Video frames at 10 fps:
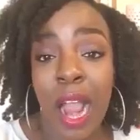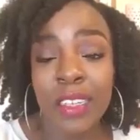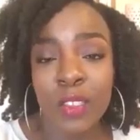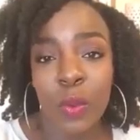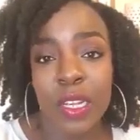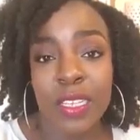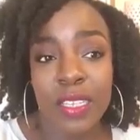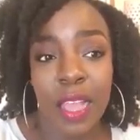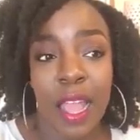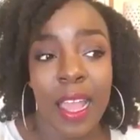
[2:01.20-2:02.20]
I just want to
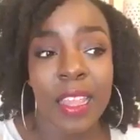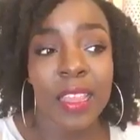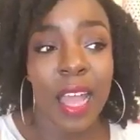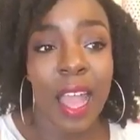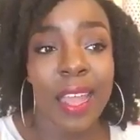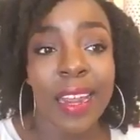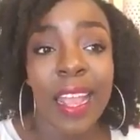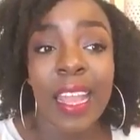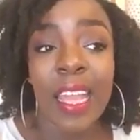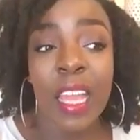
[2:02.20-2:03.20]
say that
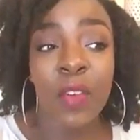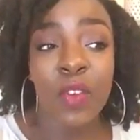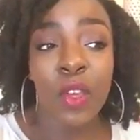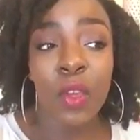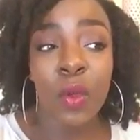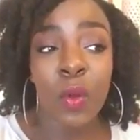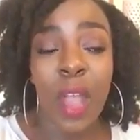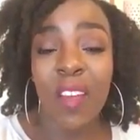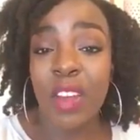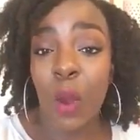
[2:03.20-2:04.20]
if you
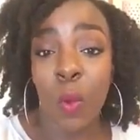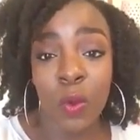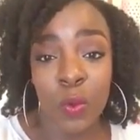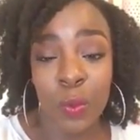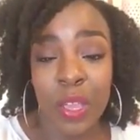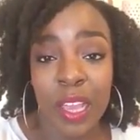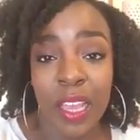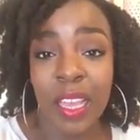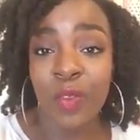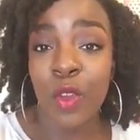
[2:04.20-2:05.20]
have not worked with Mia,
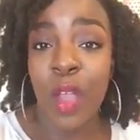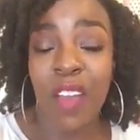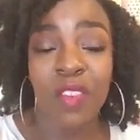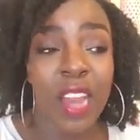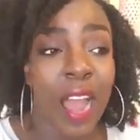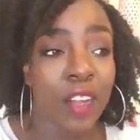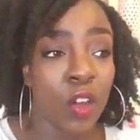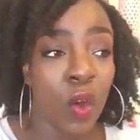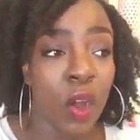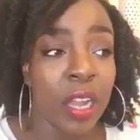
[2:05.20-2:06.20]
if you have not
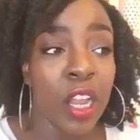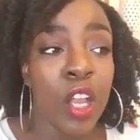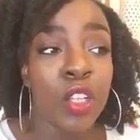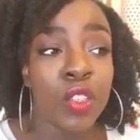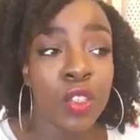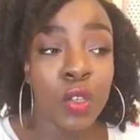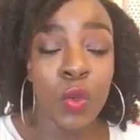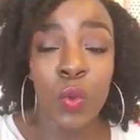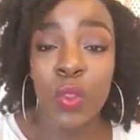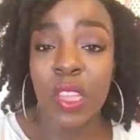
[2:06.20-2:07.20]
gone
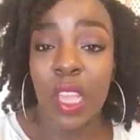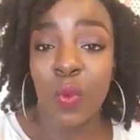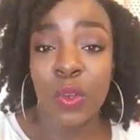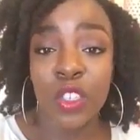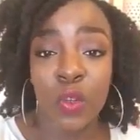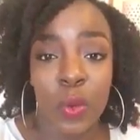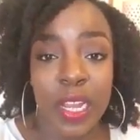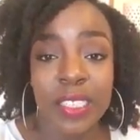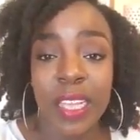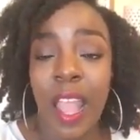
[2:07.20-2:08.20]
to the
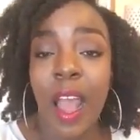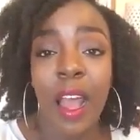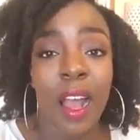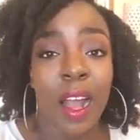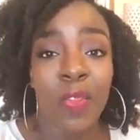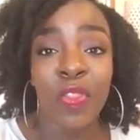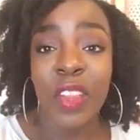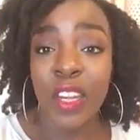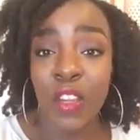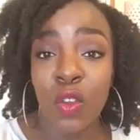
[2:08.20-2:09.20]
retreats,
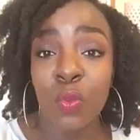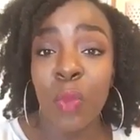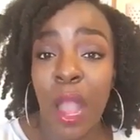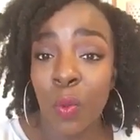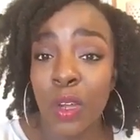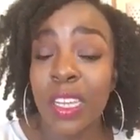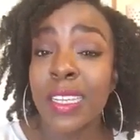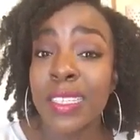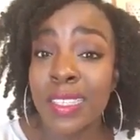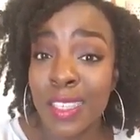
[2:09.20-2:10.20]
then you might want to
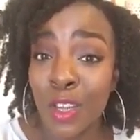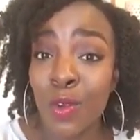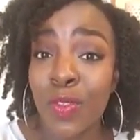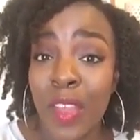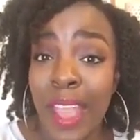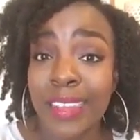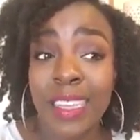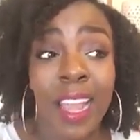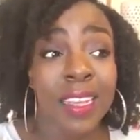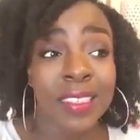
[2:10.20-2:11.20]
consider that
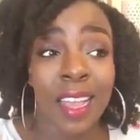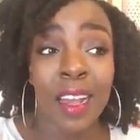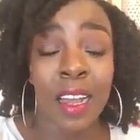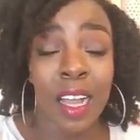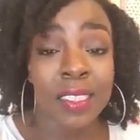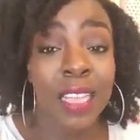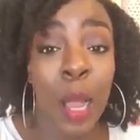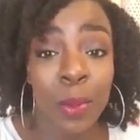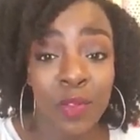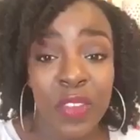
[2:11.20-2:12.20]
as a
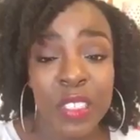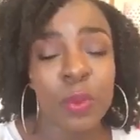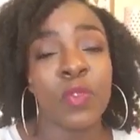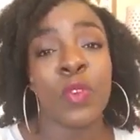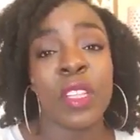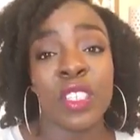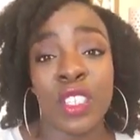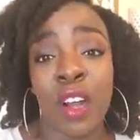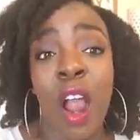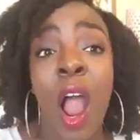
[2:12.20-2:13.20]
top investment for this
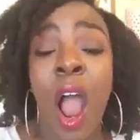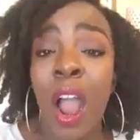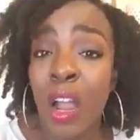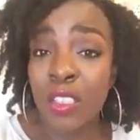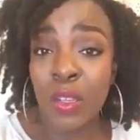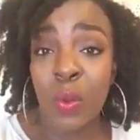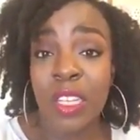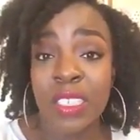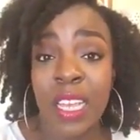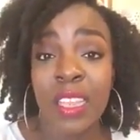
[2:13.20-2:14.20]
year. I also want
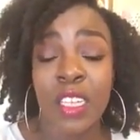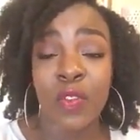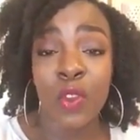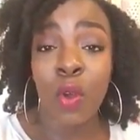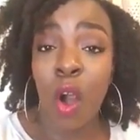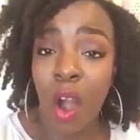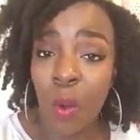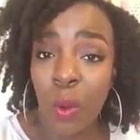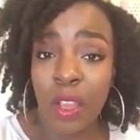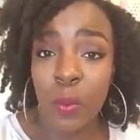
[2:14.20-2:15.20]
to say that if you are
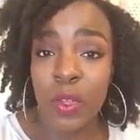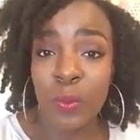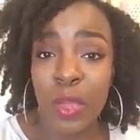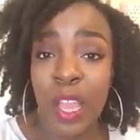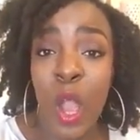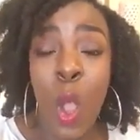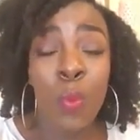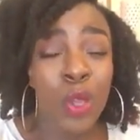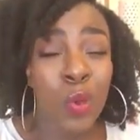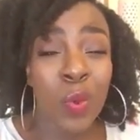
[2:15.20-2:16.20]
working with Mia,
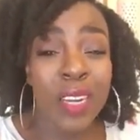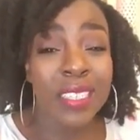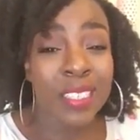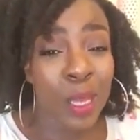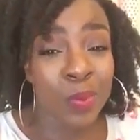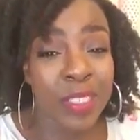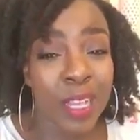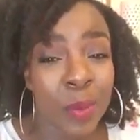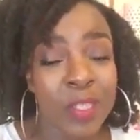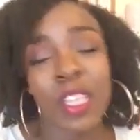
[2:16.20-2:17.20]
but you want to skip
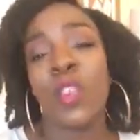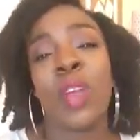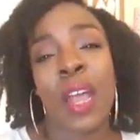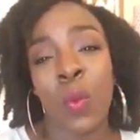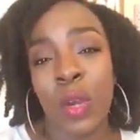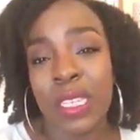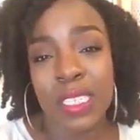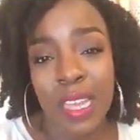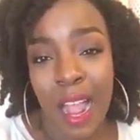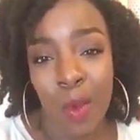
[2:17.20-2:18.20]
steps and you kind of want to
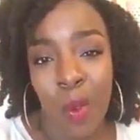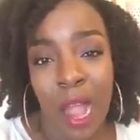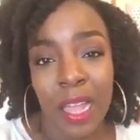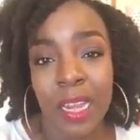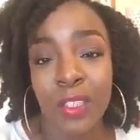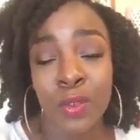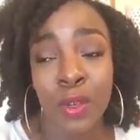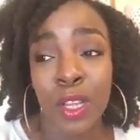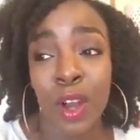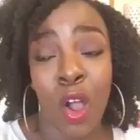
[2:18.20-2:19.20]
DIY it and do
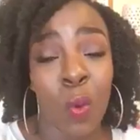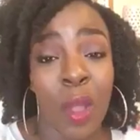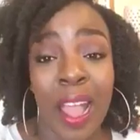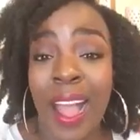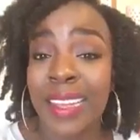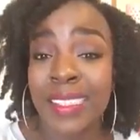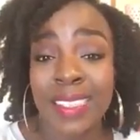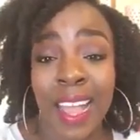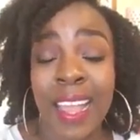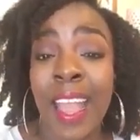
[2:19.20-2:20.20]
it your own way, I
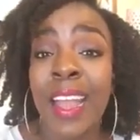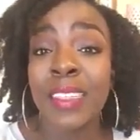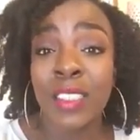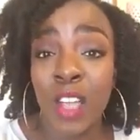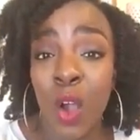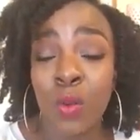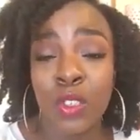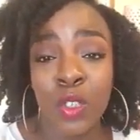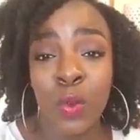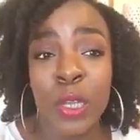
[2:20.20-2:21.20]
say don't
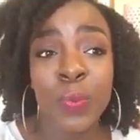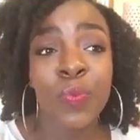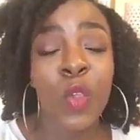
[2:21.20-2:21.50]
do it.